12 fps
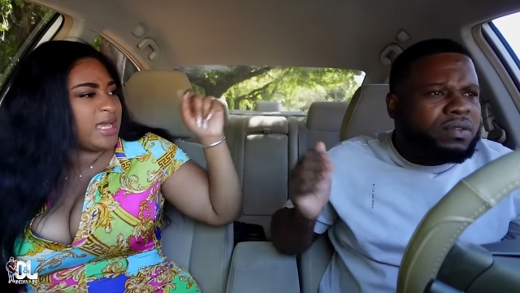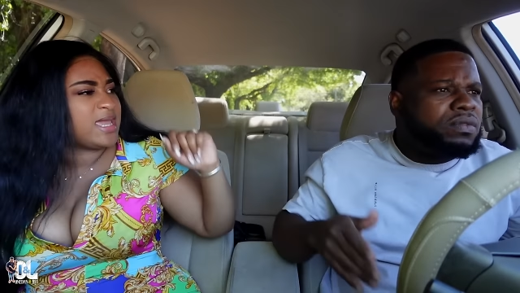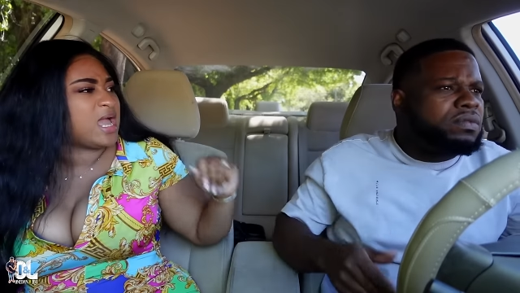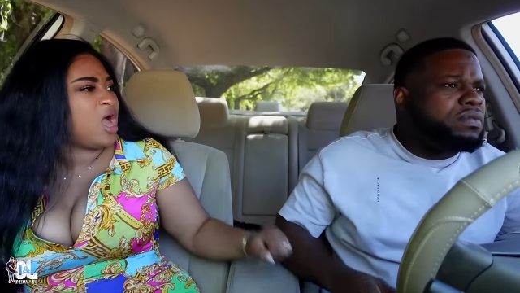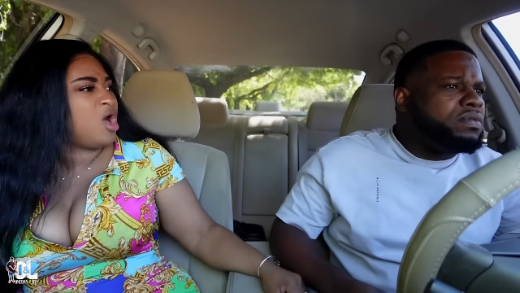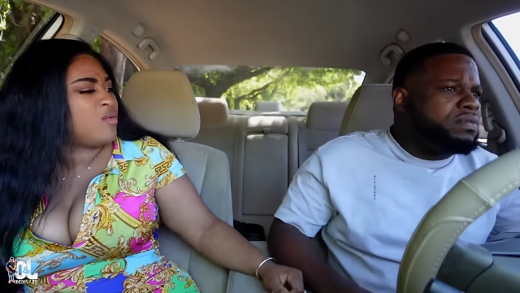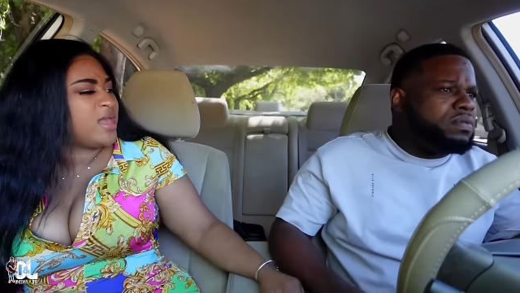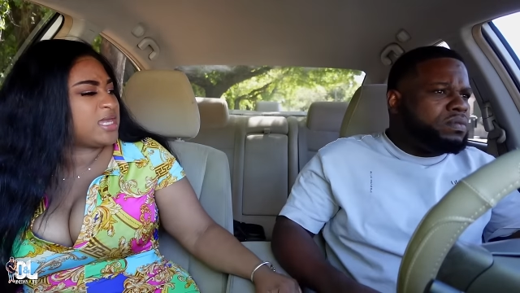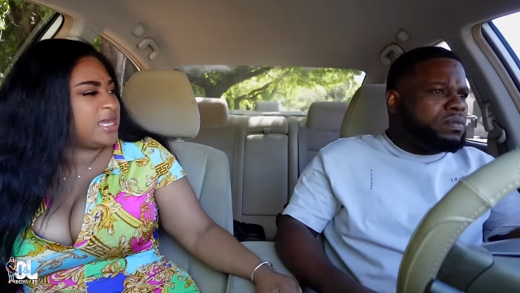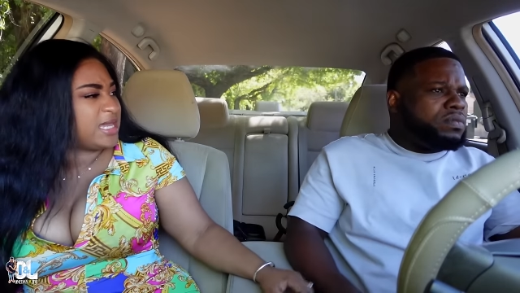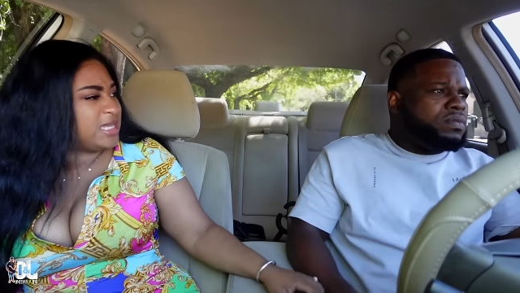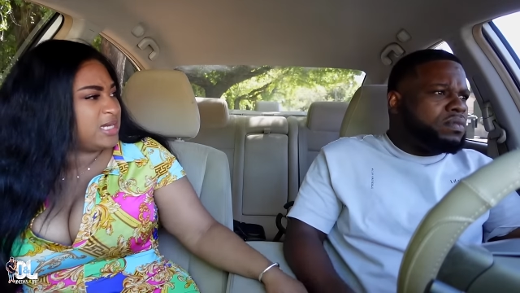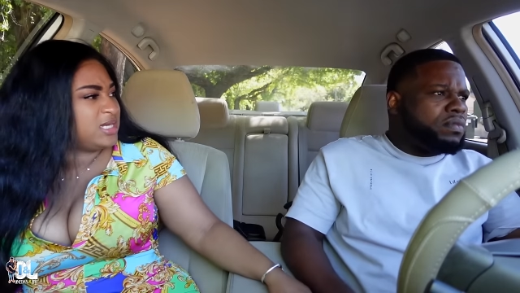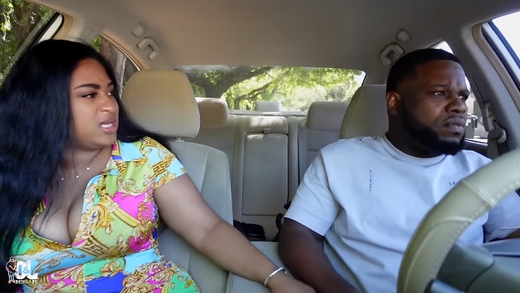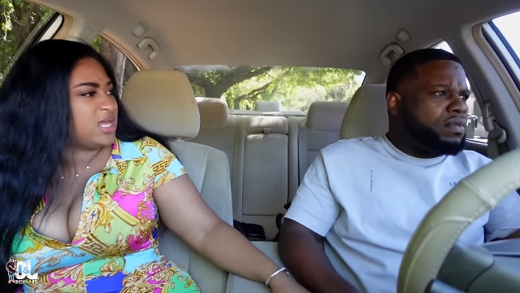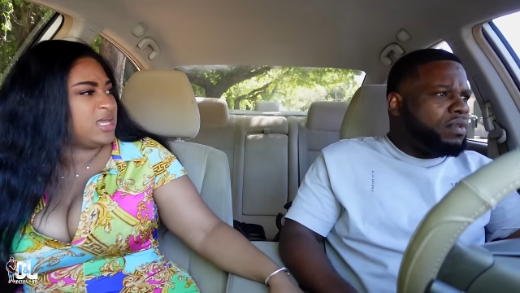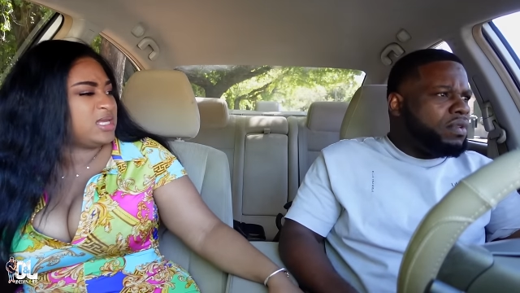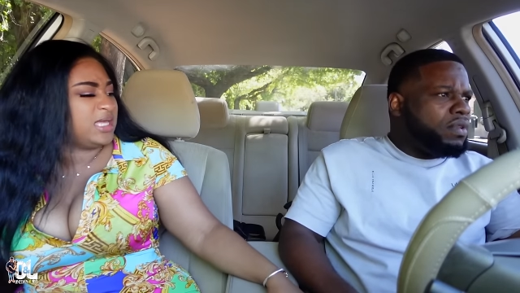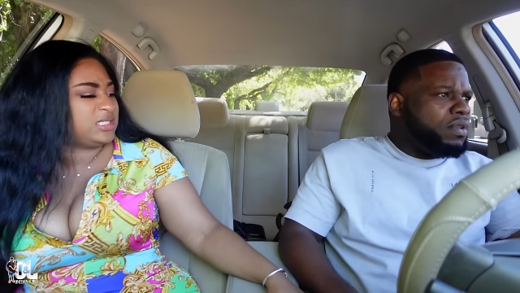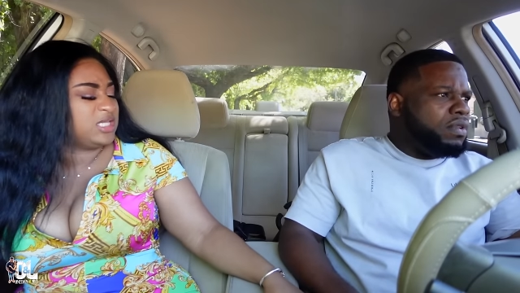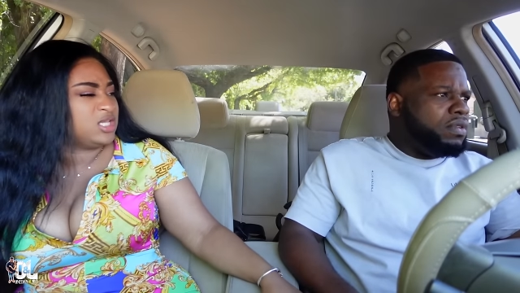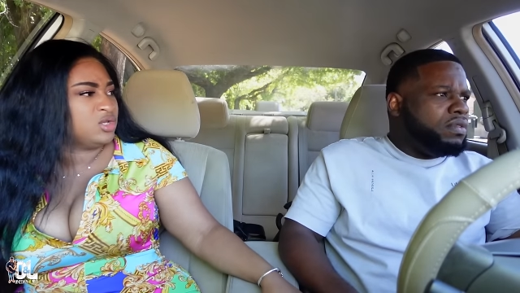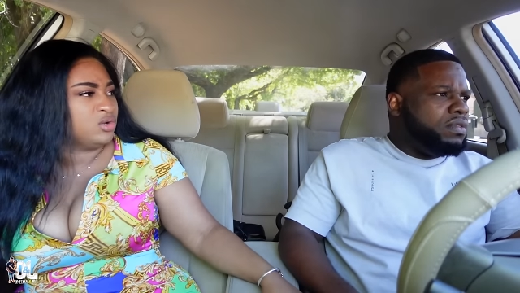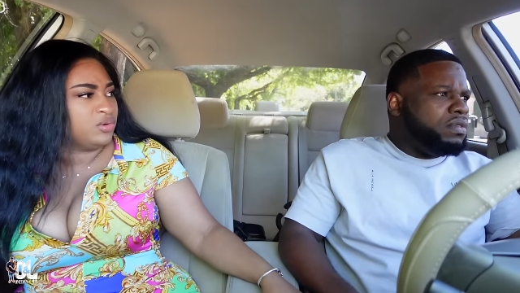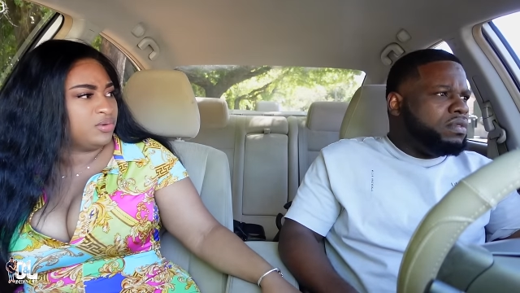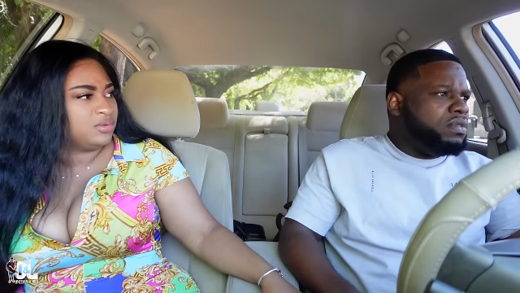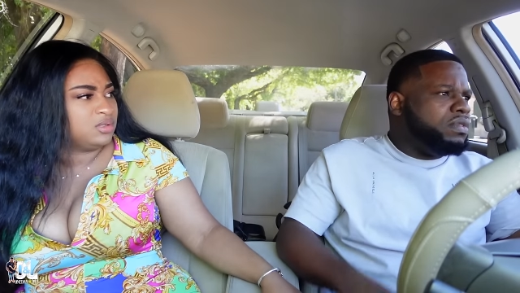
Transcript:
Speaker 1: of you, how ain't kicking in and your thing, you?